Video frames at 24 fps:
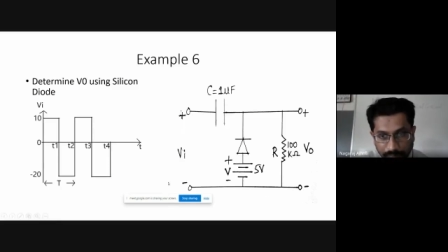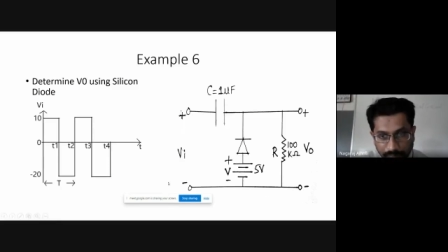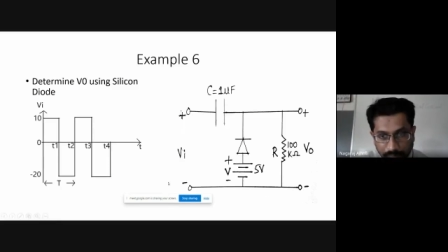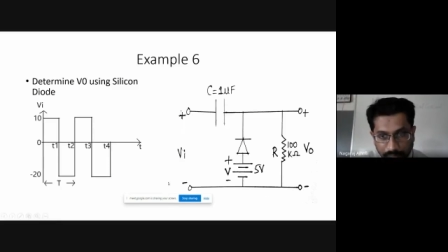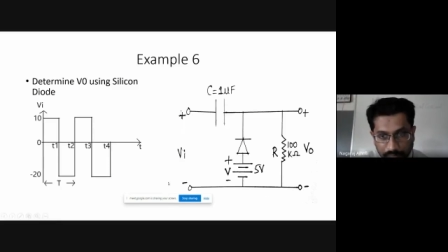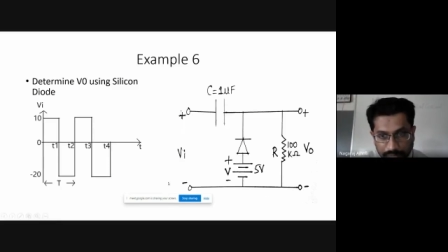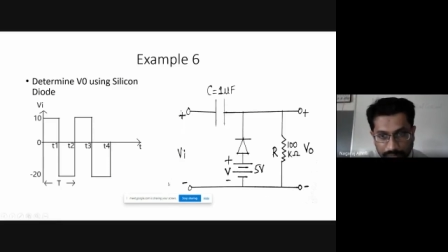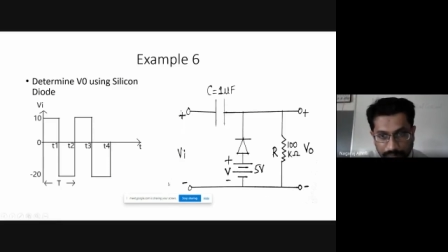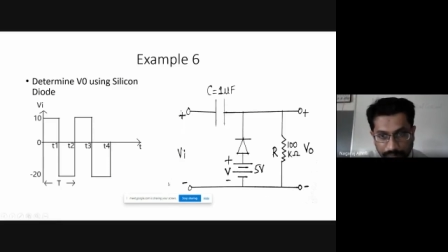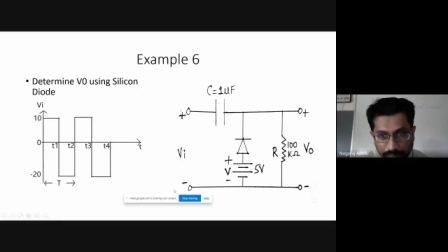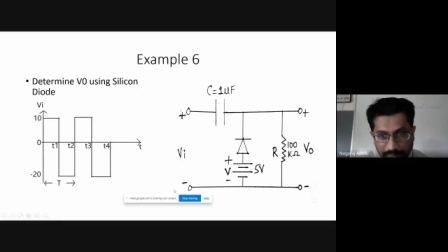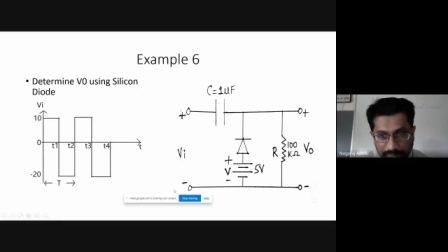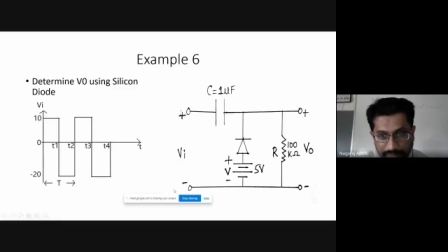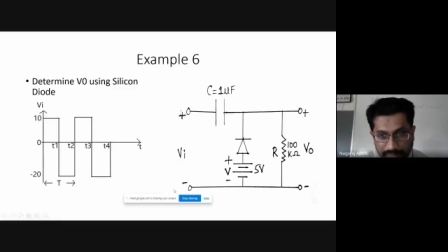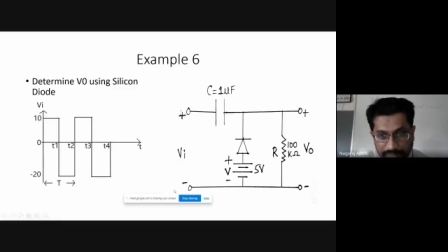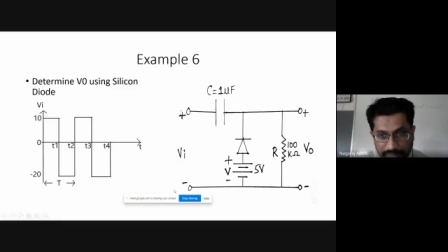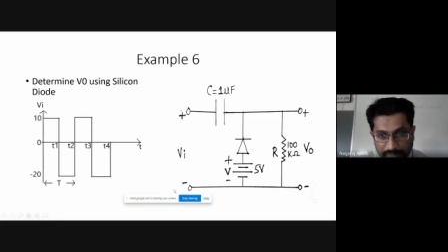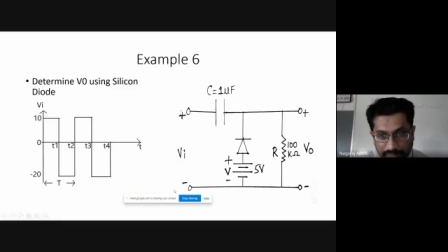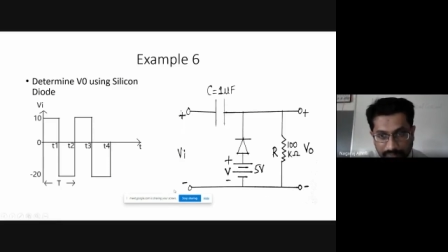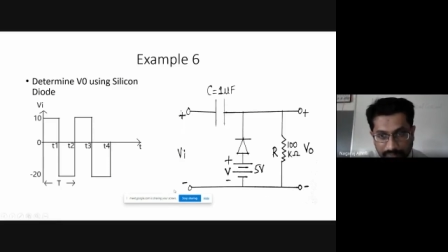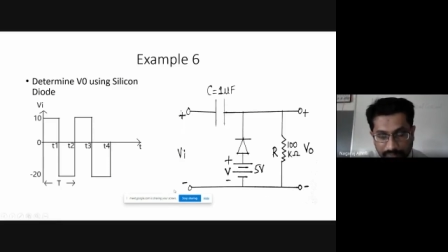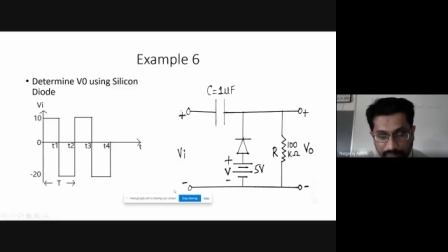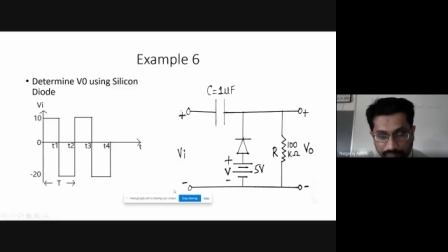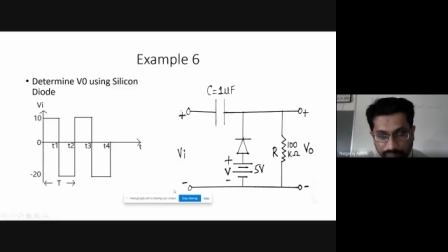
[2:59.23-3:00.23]
plus plus
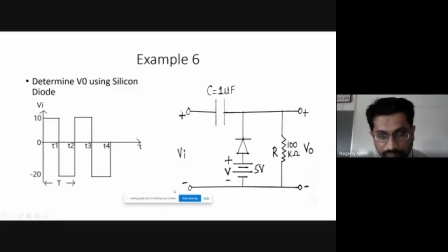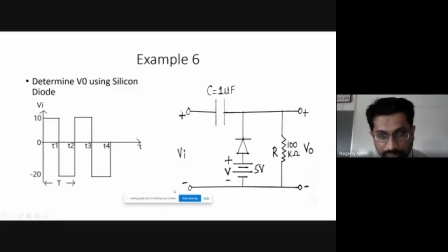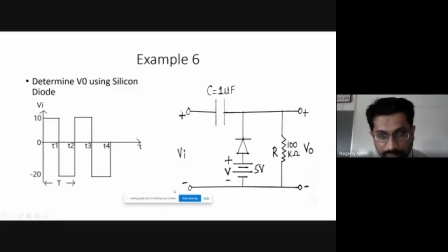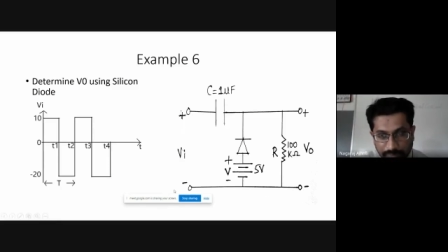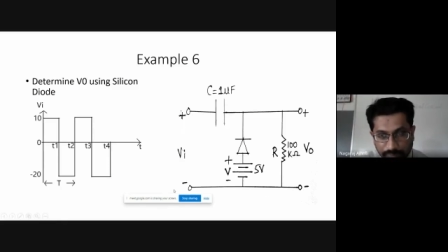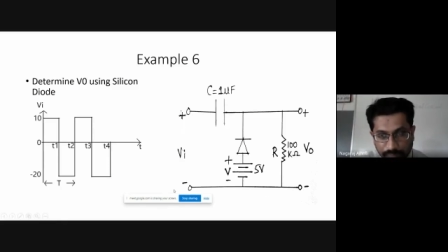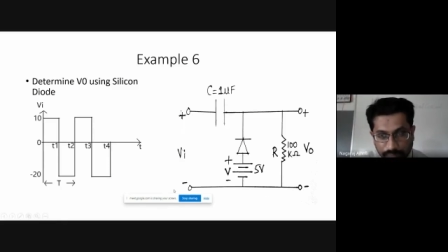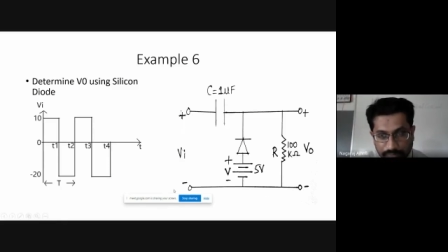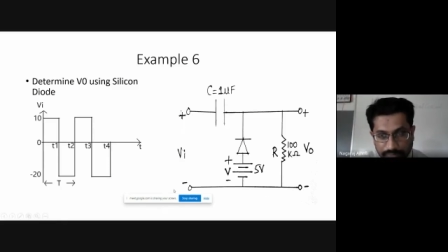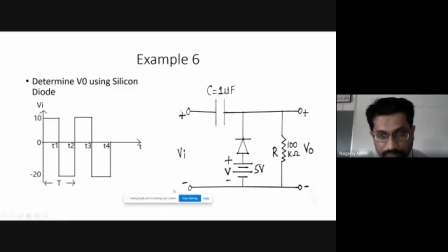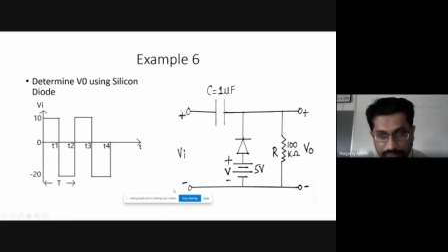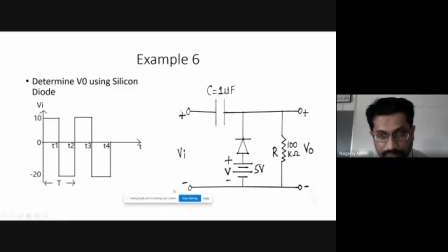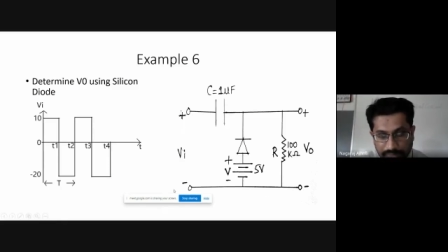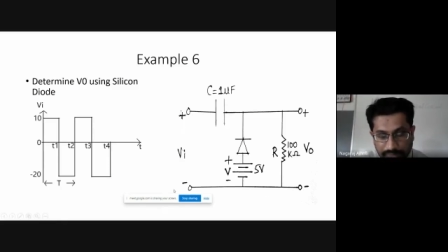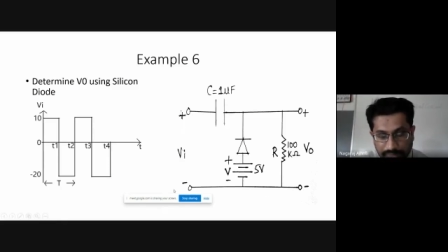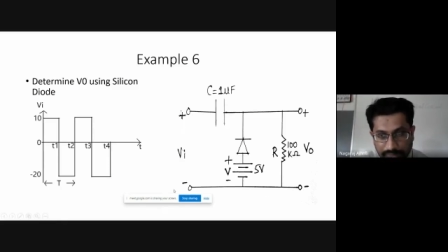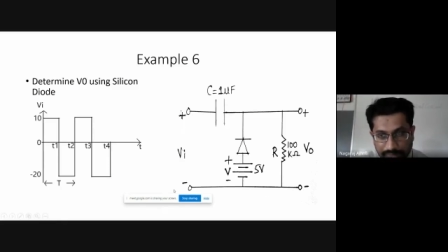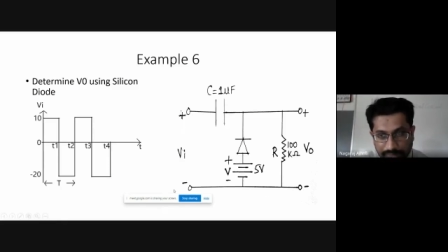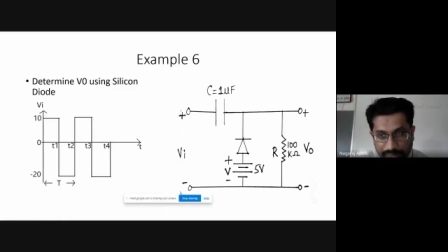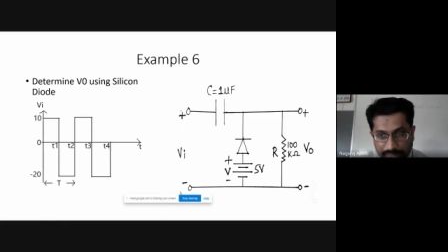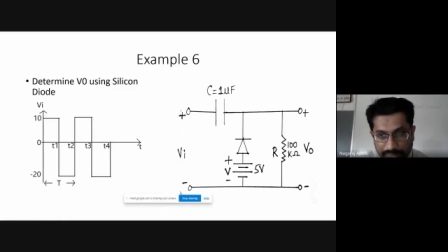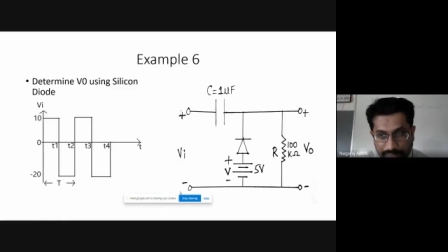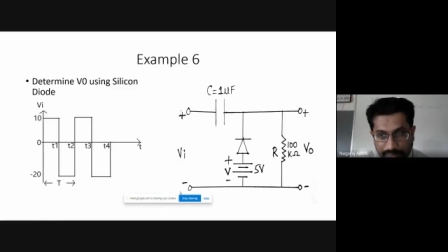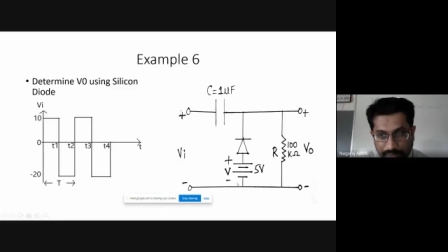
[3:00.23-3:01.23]
of input
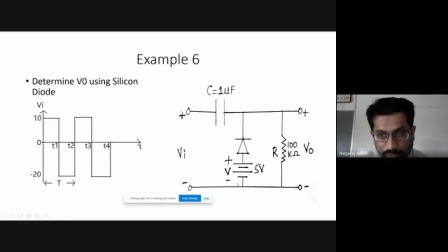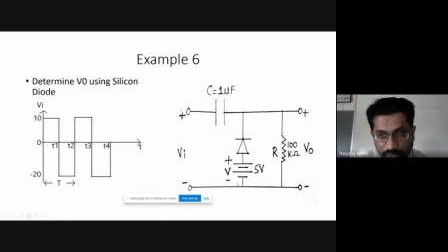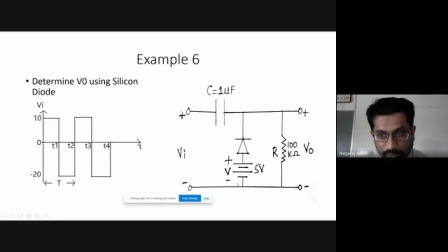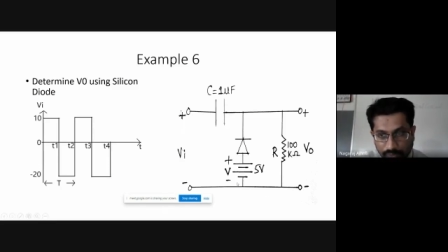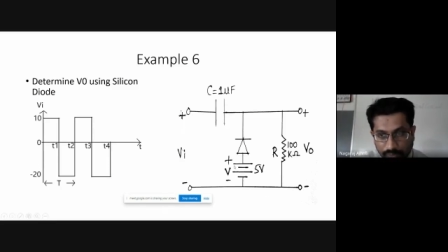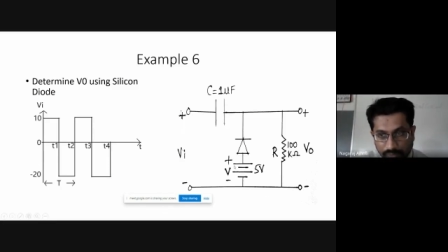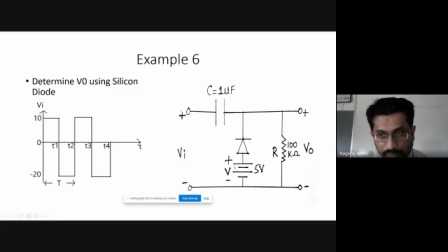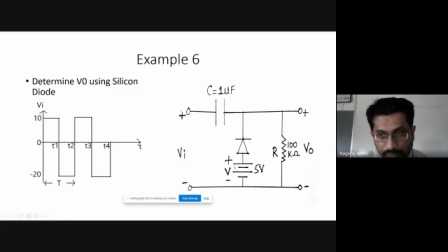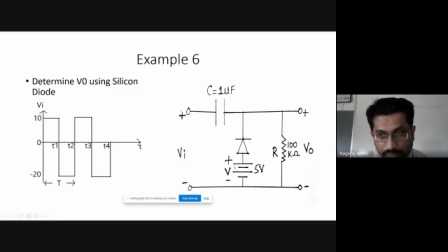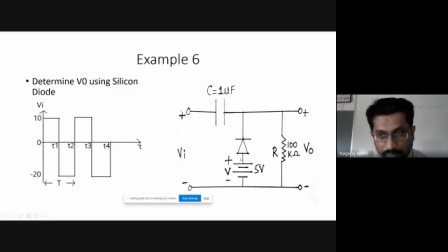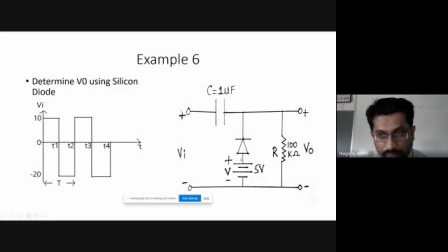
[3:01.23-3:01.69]
signal connected to